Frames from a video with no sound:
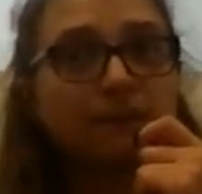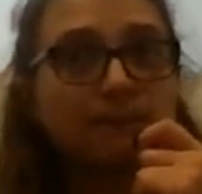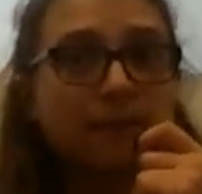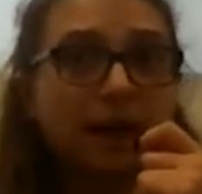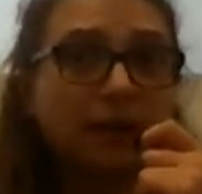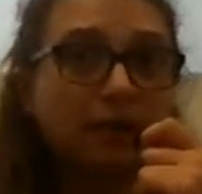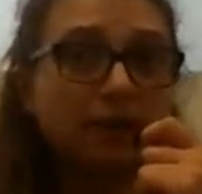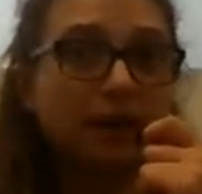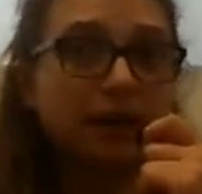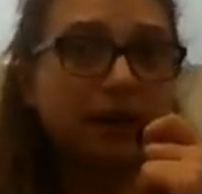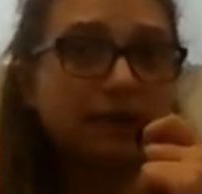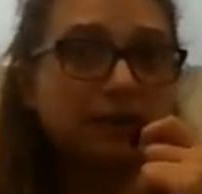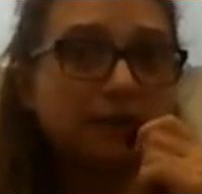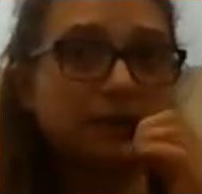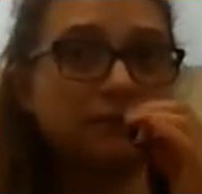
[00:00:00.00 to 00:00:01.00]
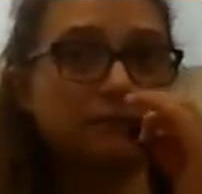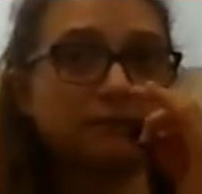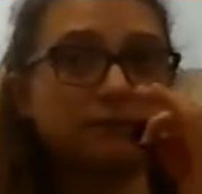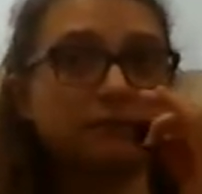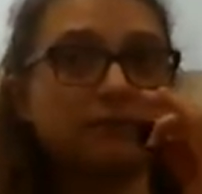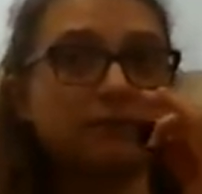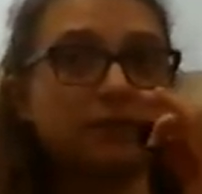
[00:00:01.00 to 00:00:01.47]
paralyzed.
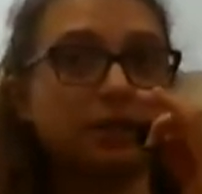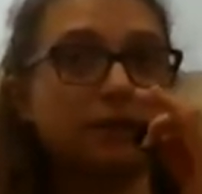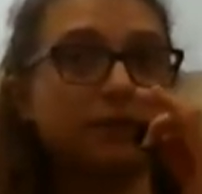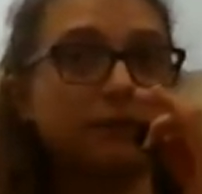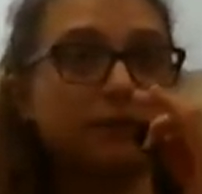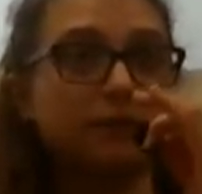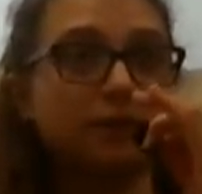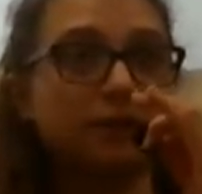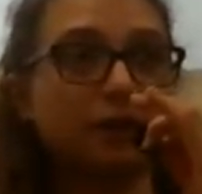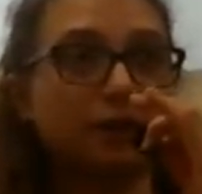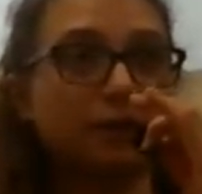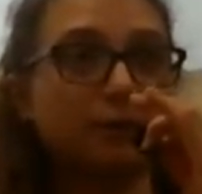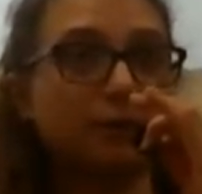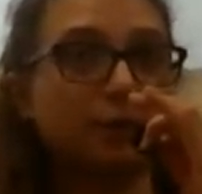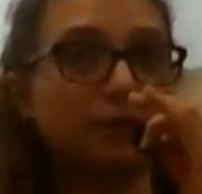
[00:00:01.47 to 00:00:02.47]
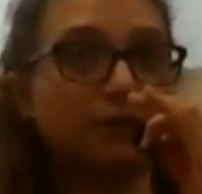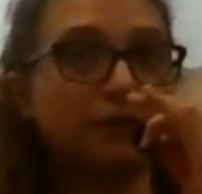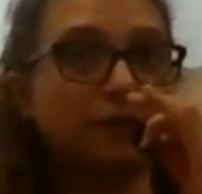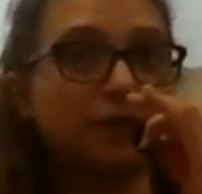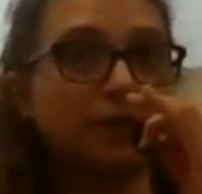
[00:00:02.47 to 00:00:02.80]
You're not going to move.